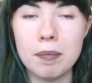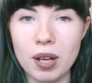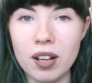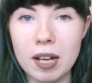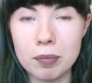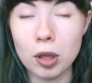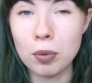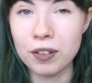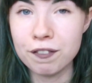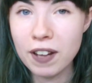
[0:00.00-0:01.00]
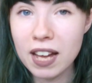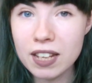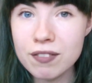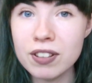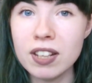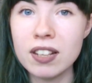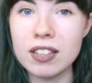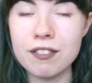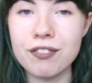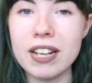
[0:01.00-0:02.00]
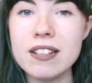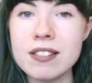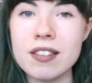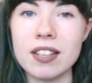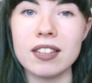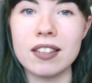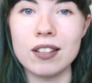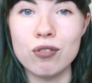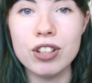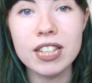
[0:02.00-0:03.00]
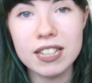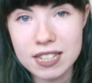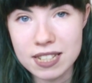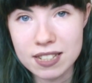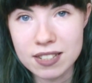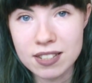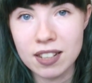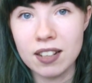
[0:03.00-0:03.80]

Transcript: But at plot point 5, they find the thing that they really needed,